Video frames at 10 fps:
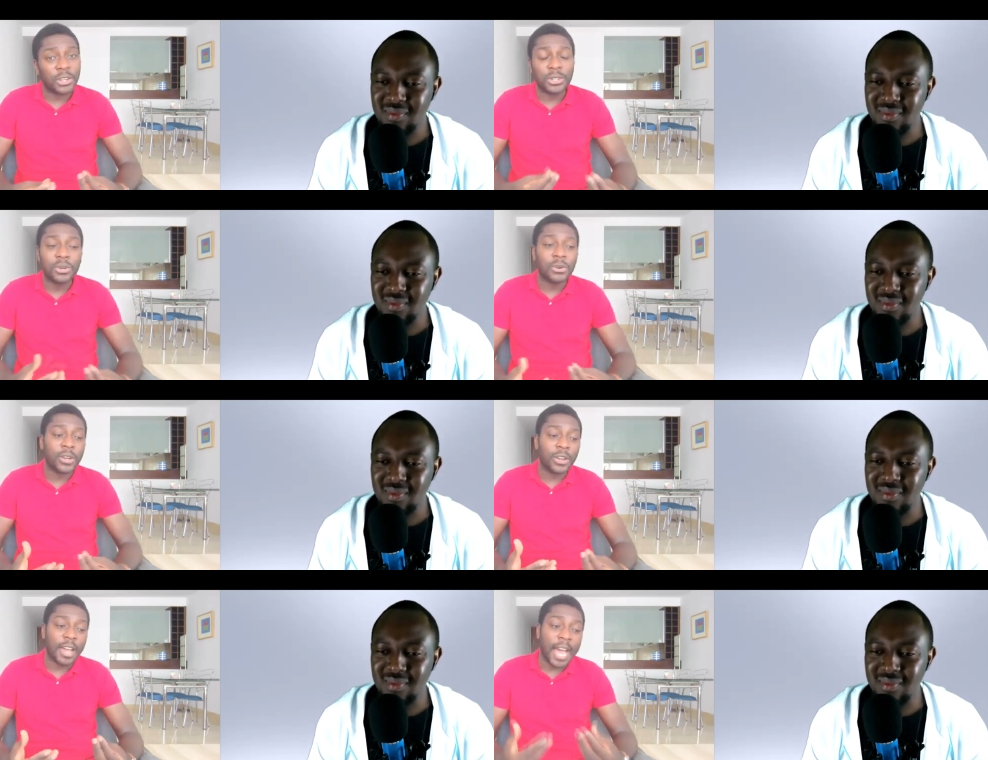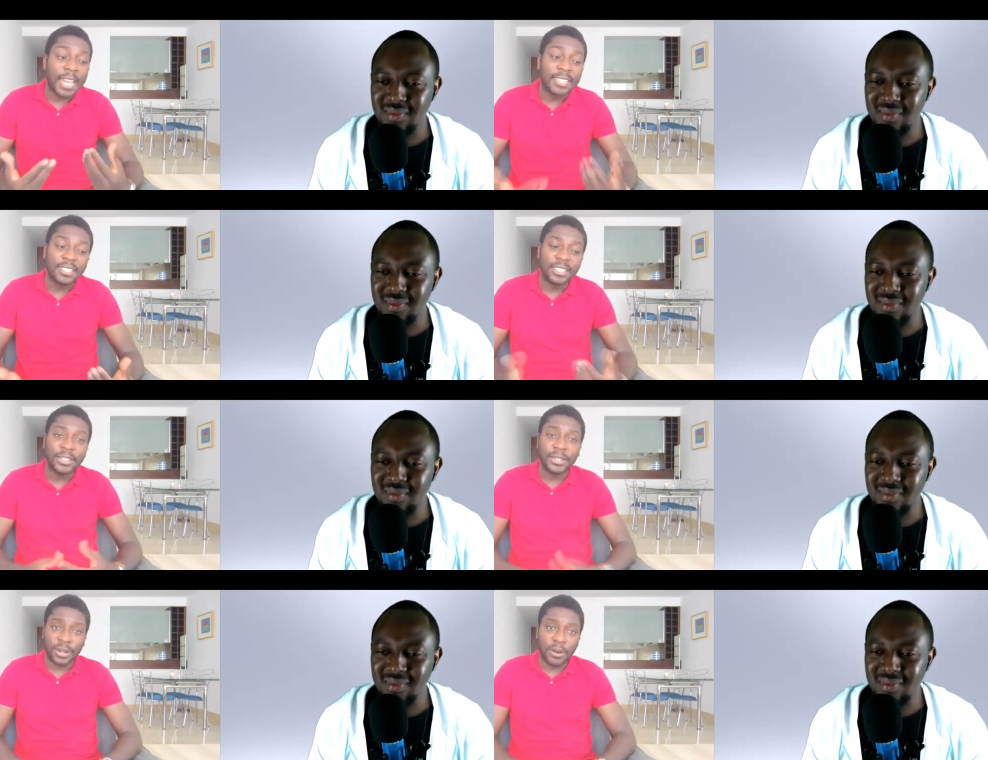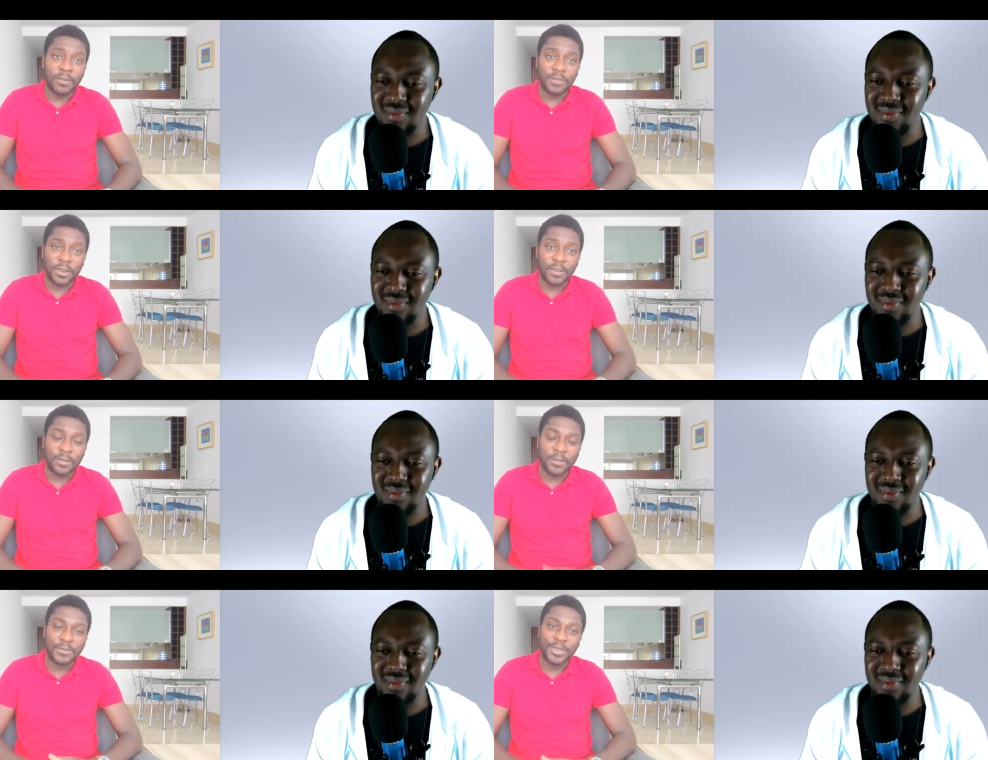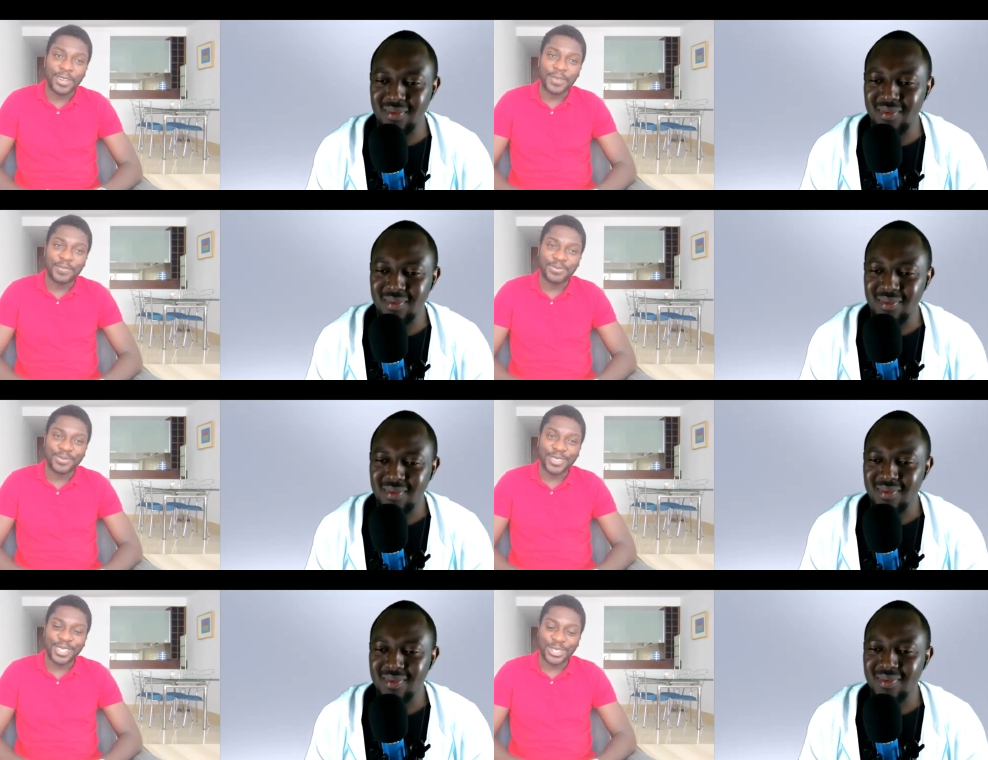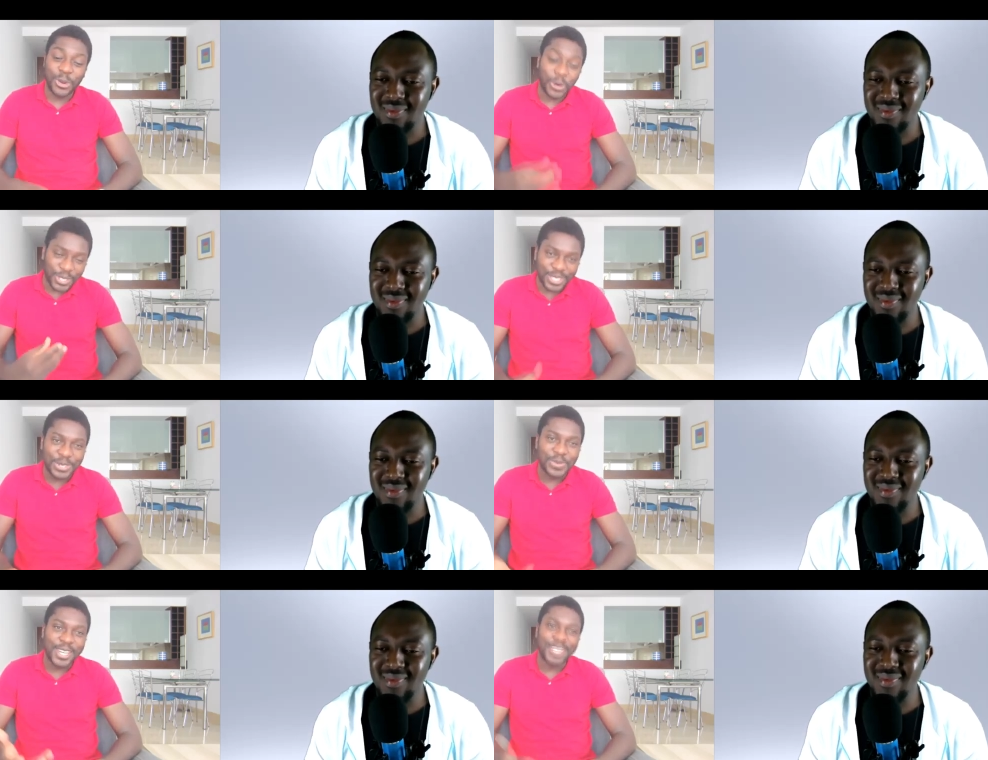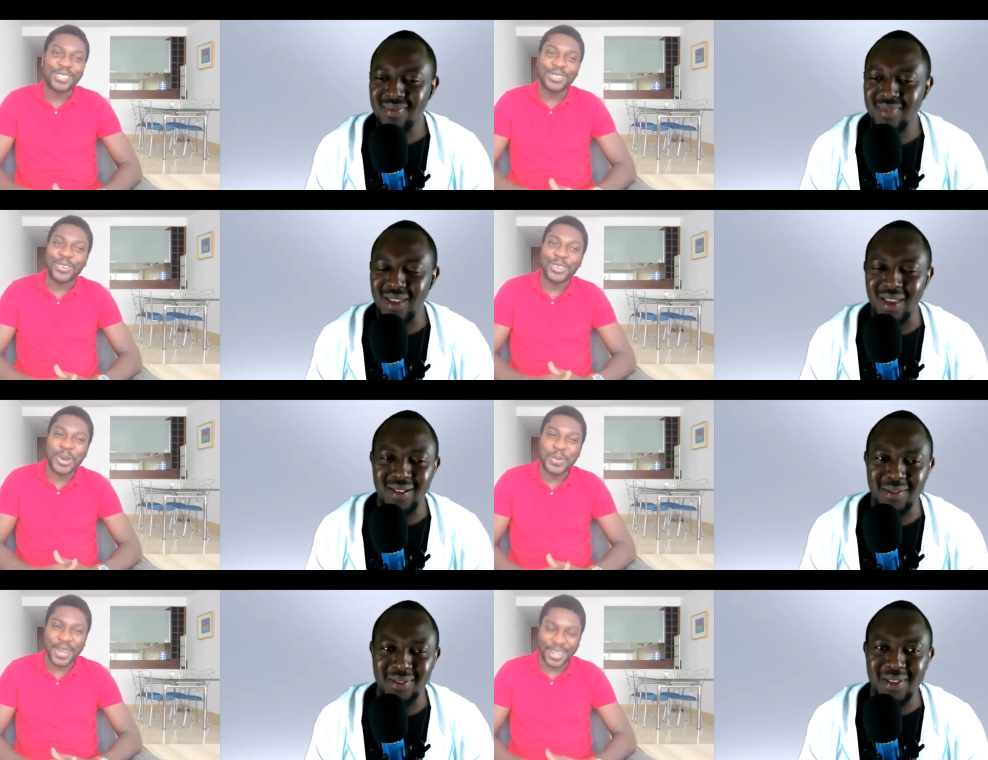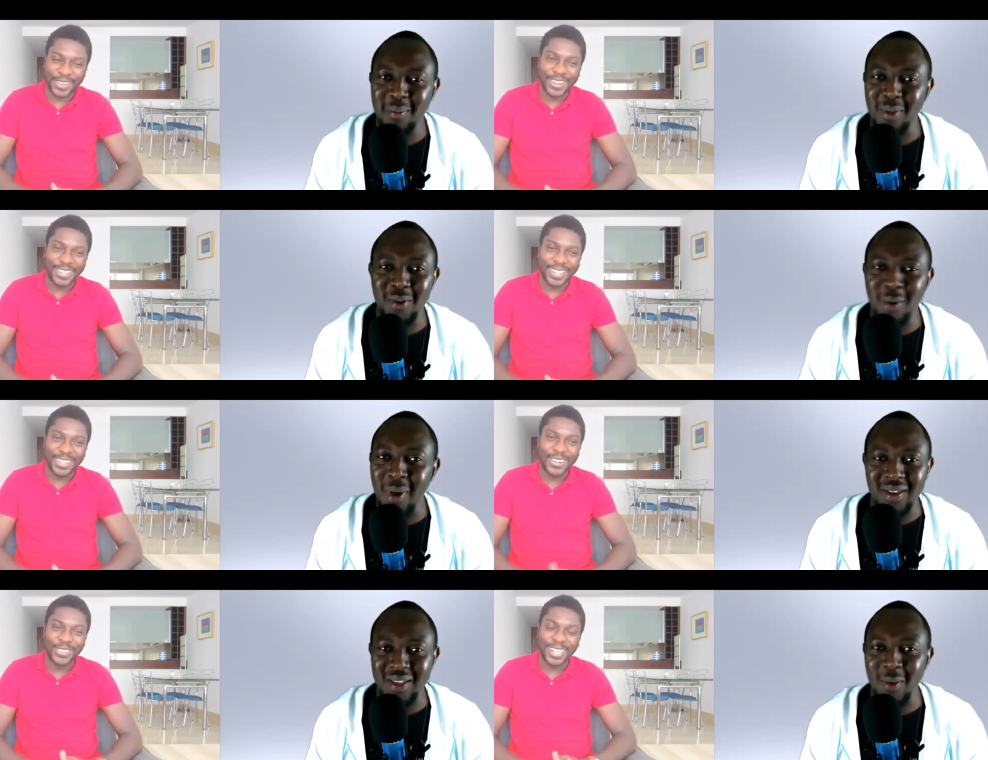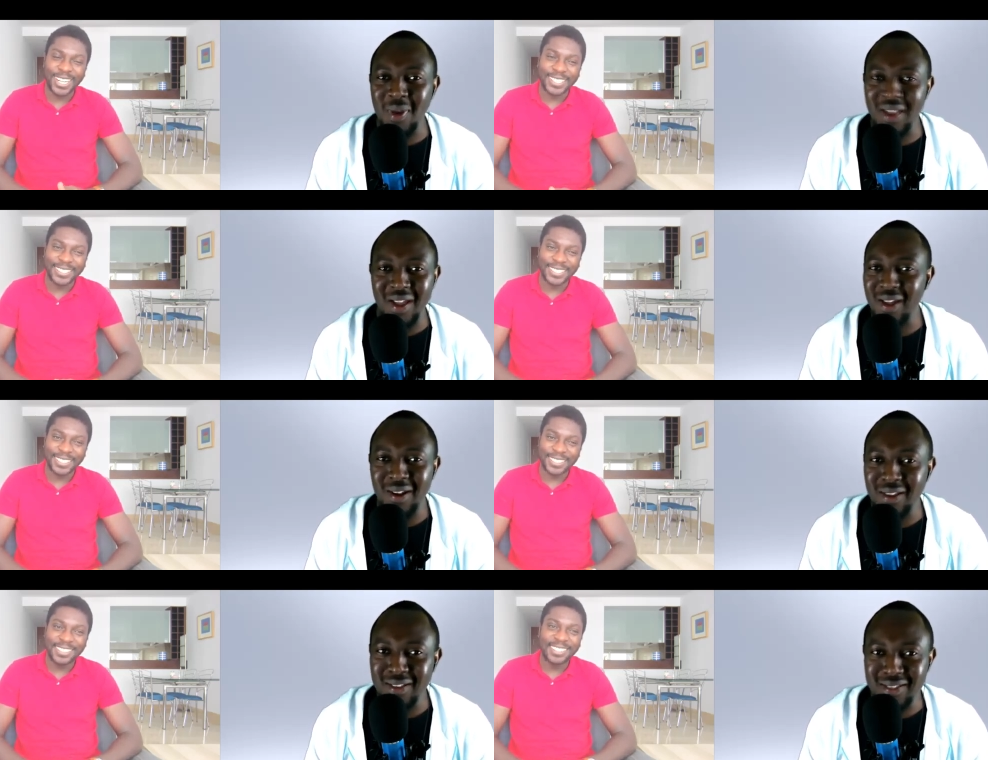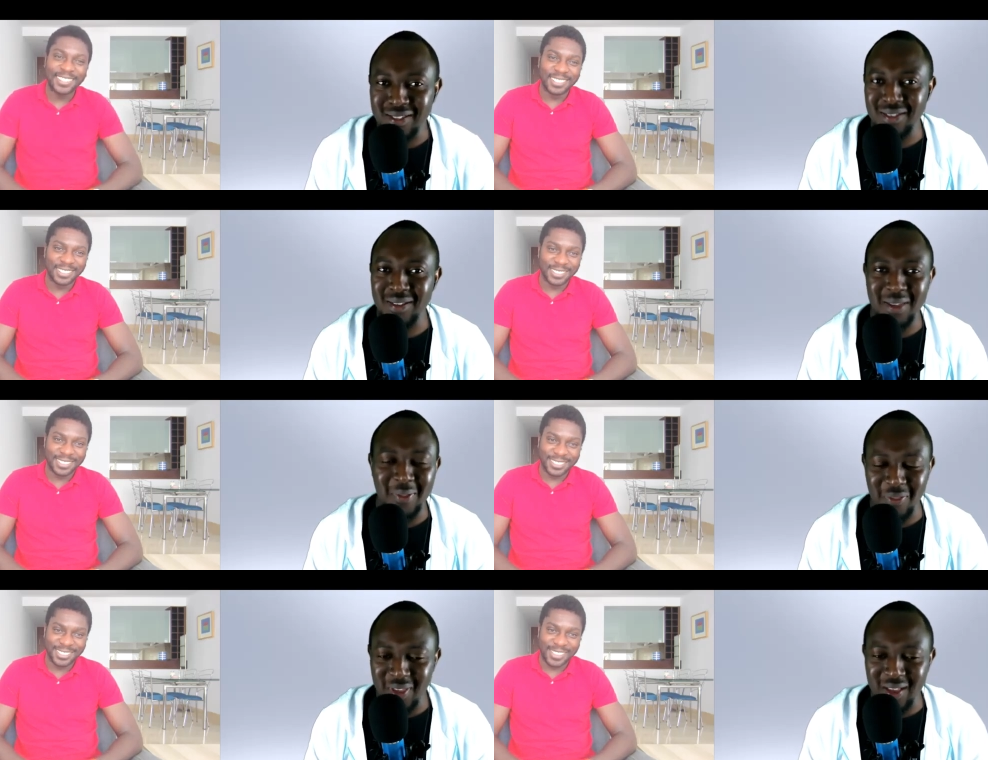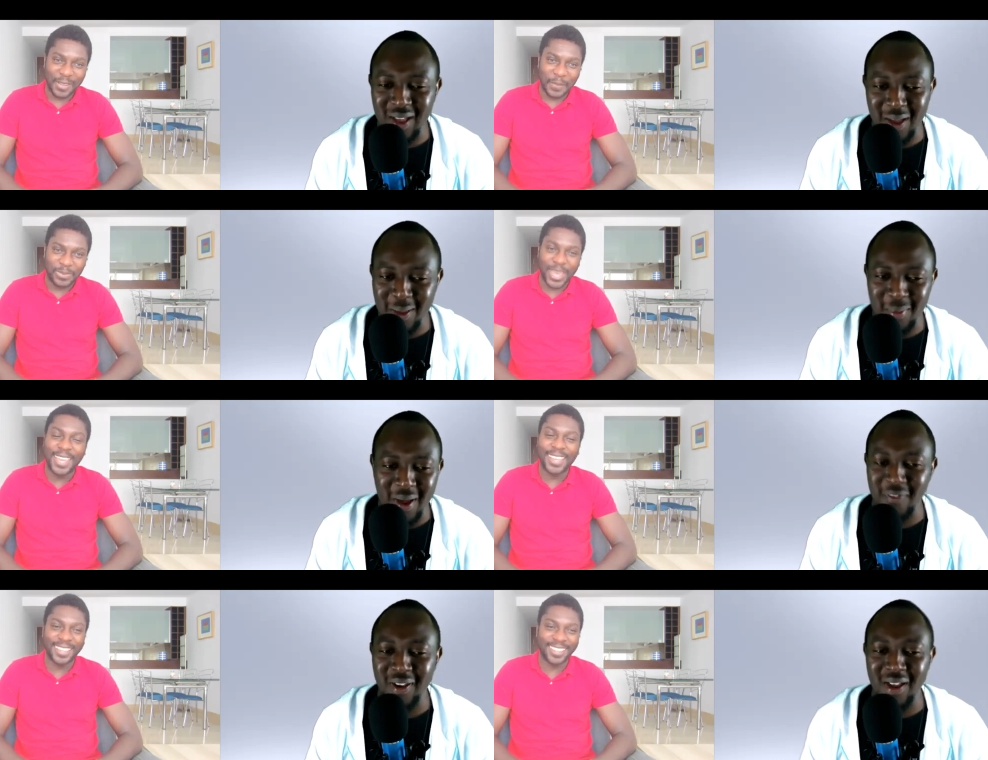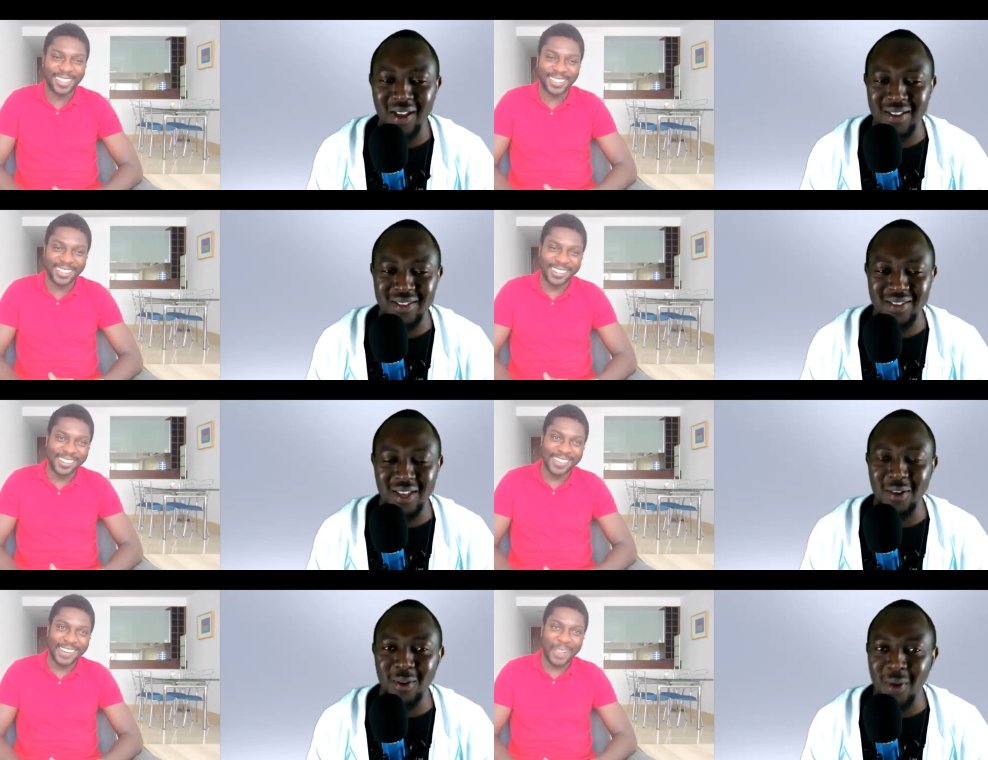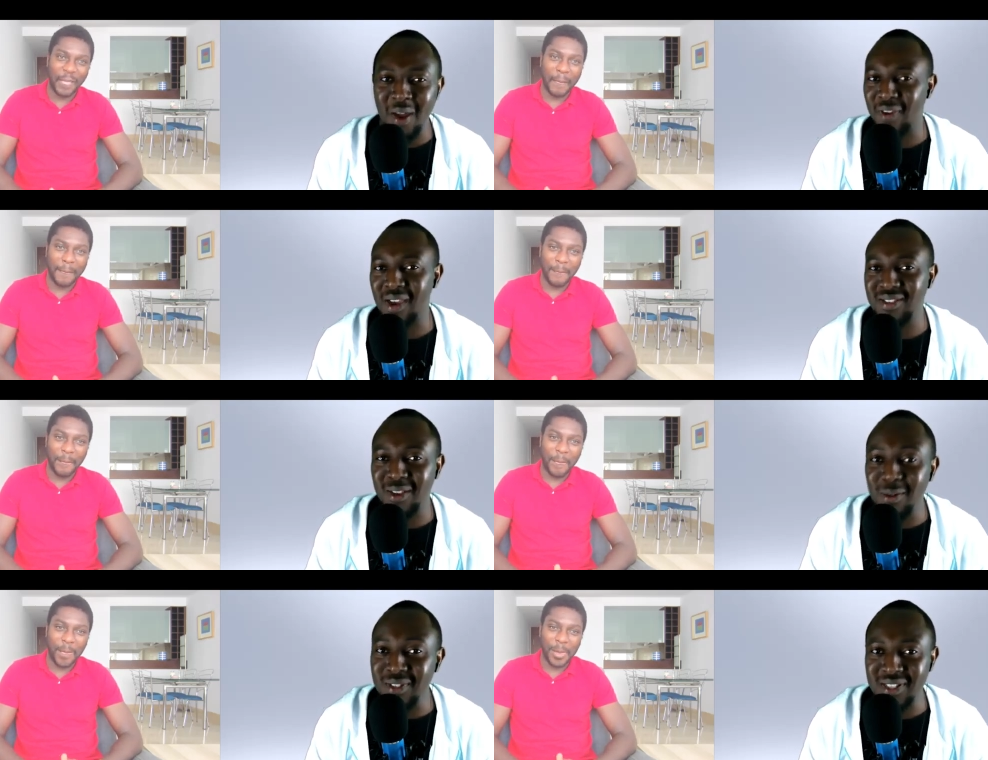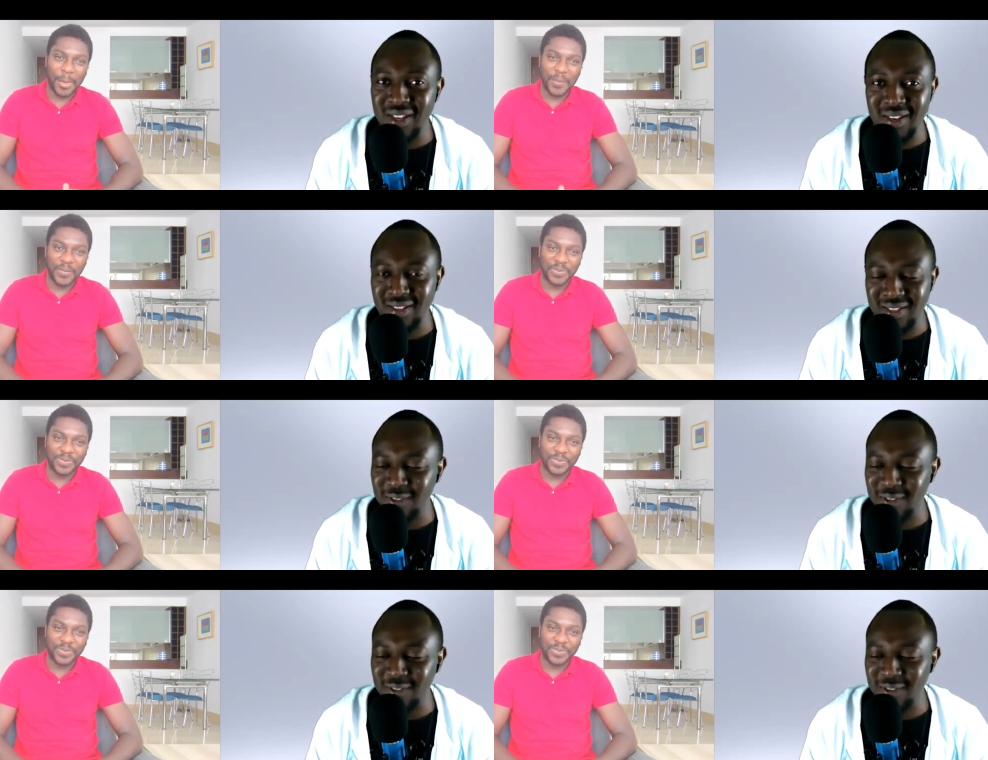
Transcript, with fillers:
Speaker 1: no idea of of, of um, your situation or your yeah, background.
Speaker 2: Some got no idea where Ghana is. They think um, Africa. They don't know Africa is a continent. They